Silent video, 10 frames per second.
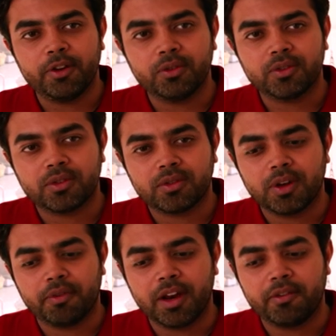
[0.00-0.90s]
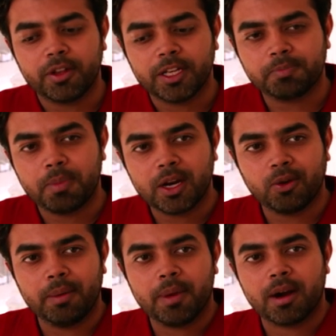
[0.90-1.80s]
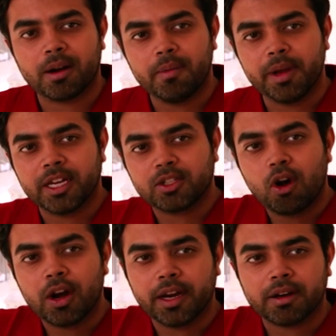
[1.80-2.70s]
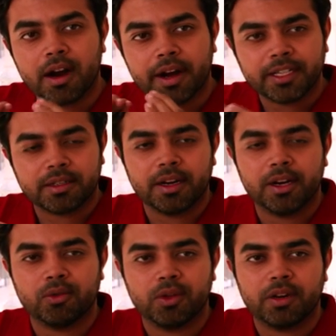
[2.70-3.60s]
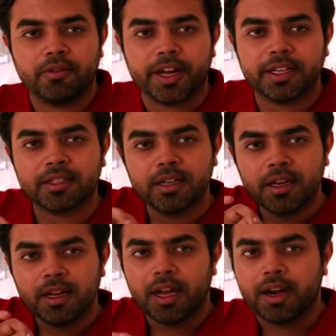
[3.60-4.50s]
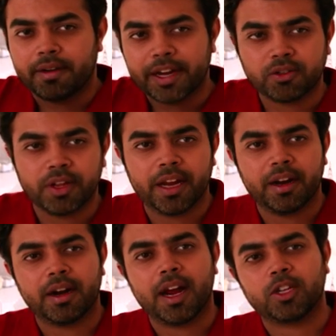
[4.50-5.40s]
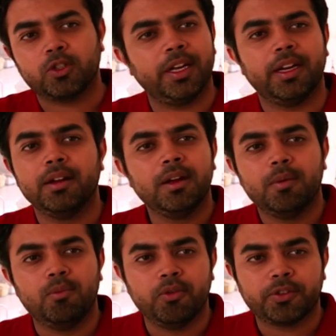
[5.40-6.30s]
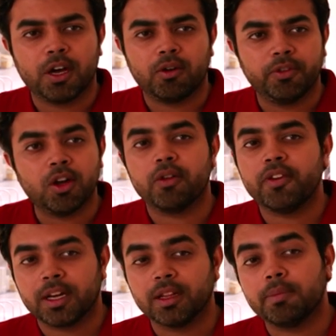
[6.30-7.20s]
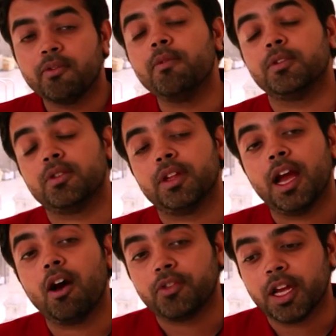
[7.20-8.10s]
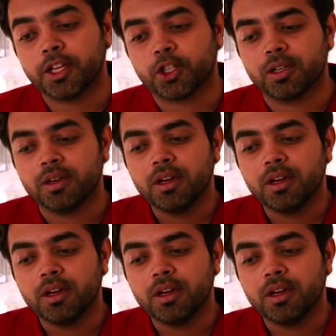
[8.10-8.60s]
there's particulate matter coming, it's all get arrested into the device, and the rest of the air actually moves out without affecting the performance of the engine.